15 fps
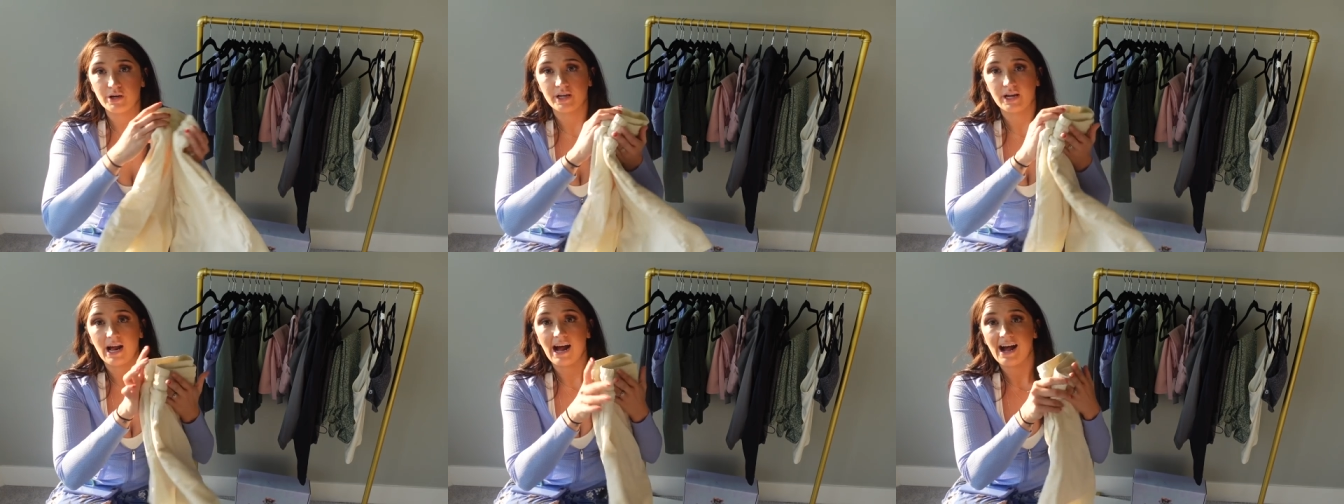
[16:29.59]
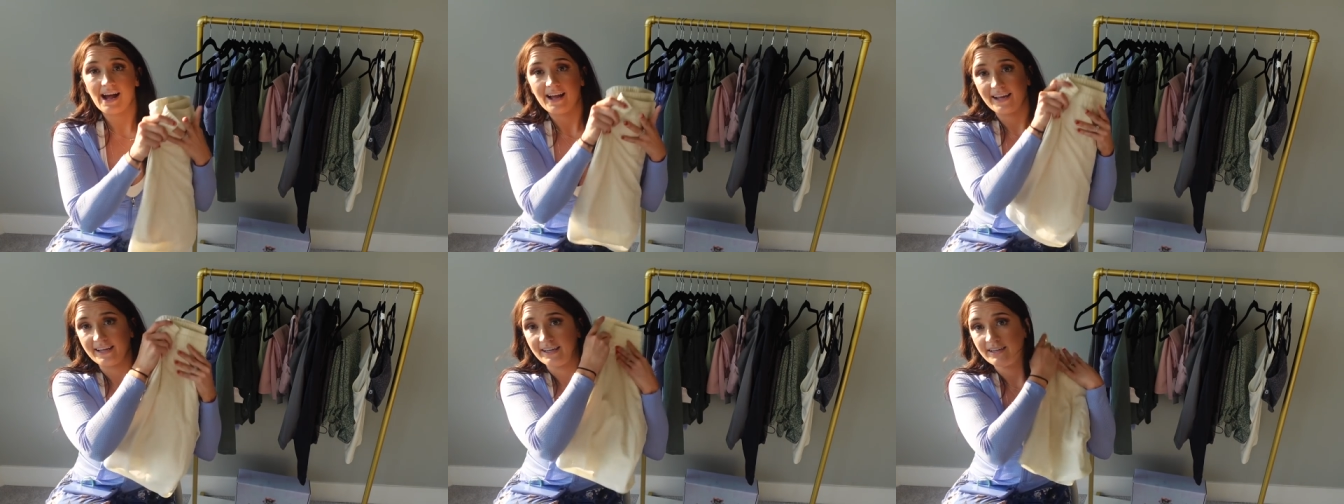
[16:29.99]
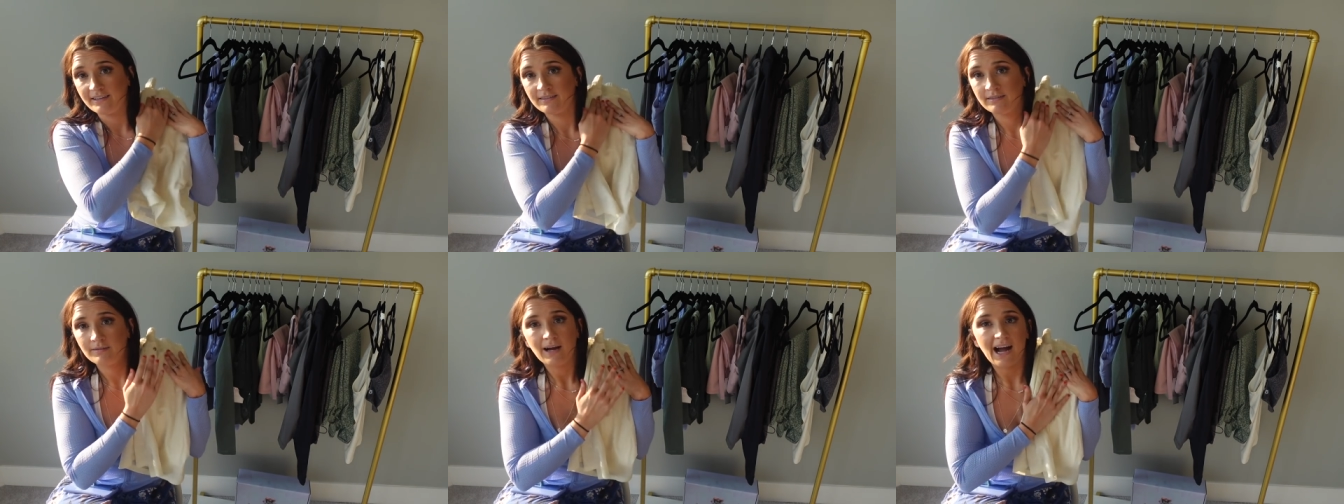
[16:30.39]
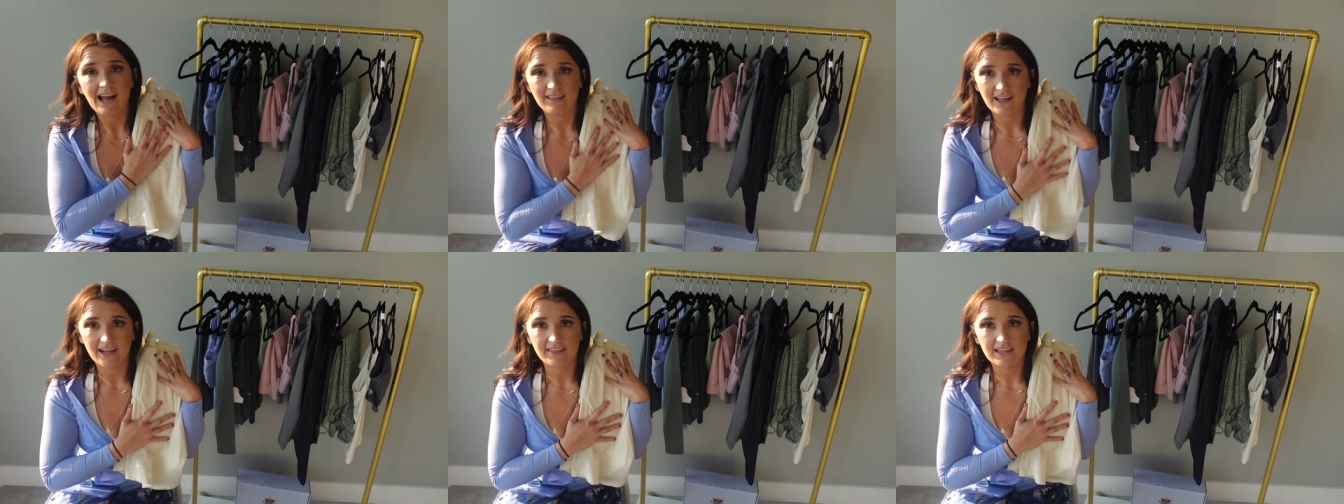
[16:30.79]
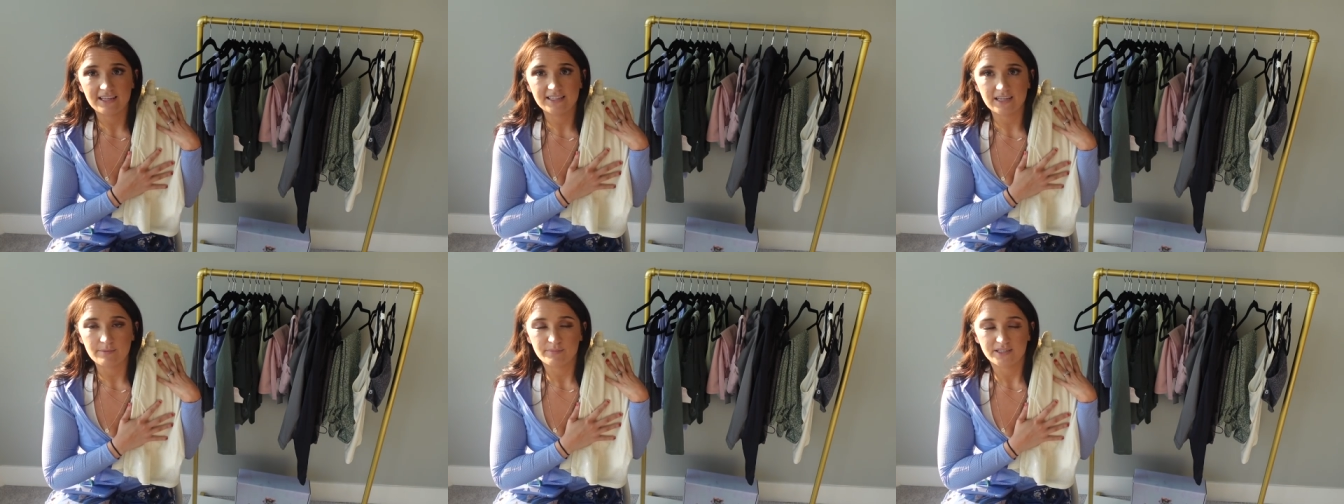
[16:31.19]
but I like
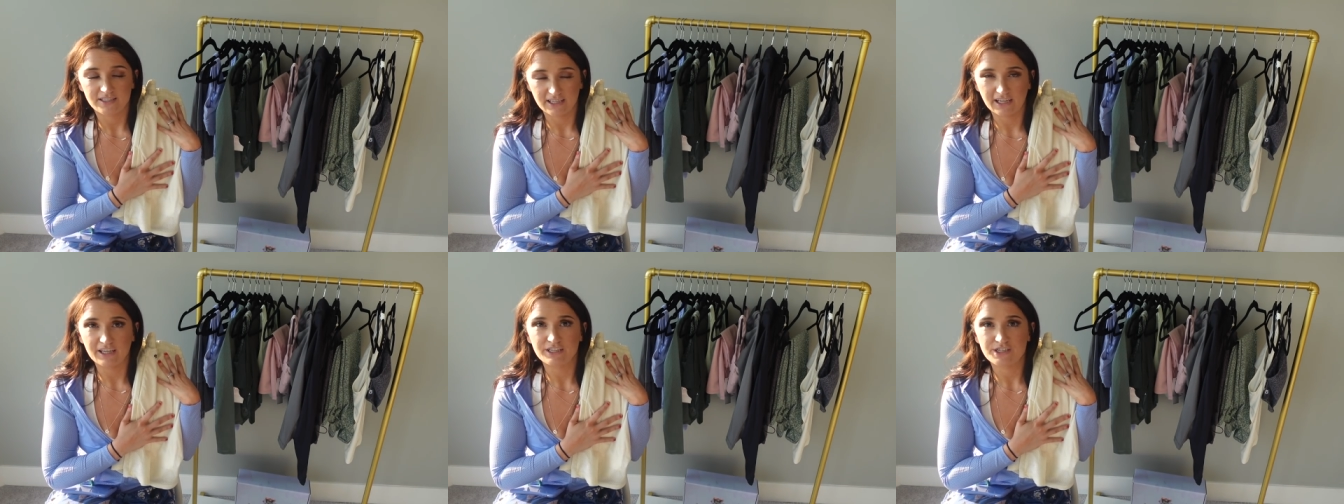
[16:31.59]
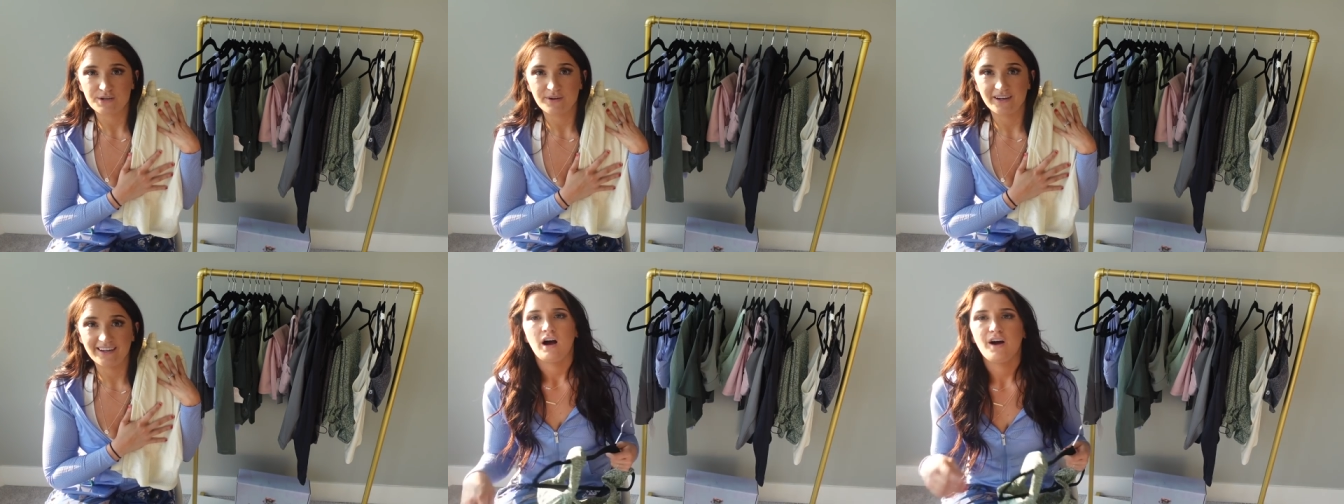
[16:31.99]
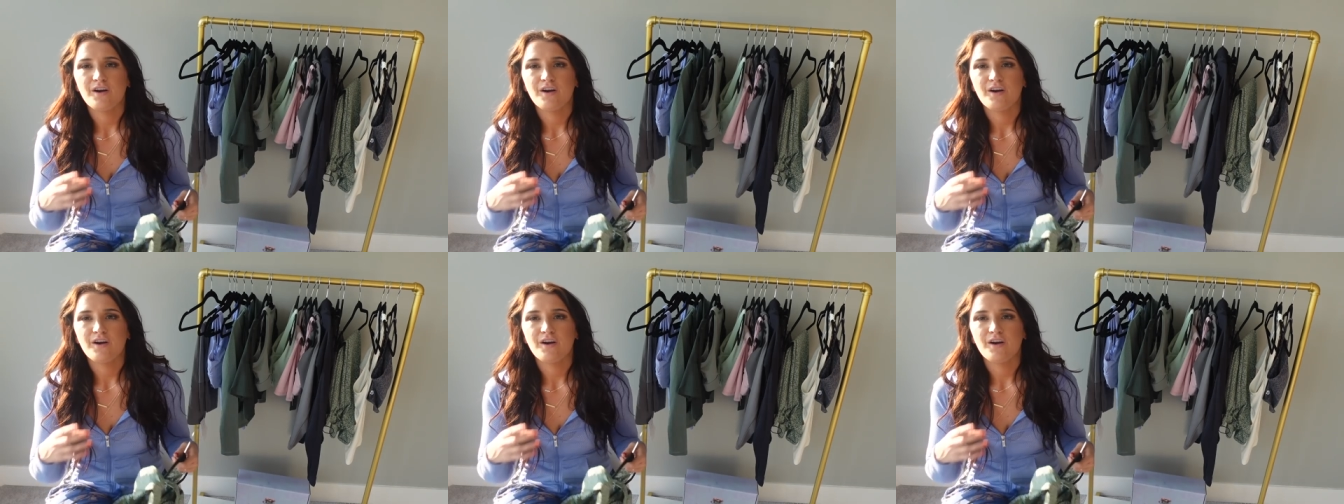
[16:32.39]
these and I'm sticking to it.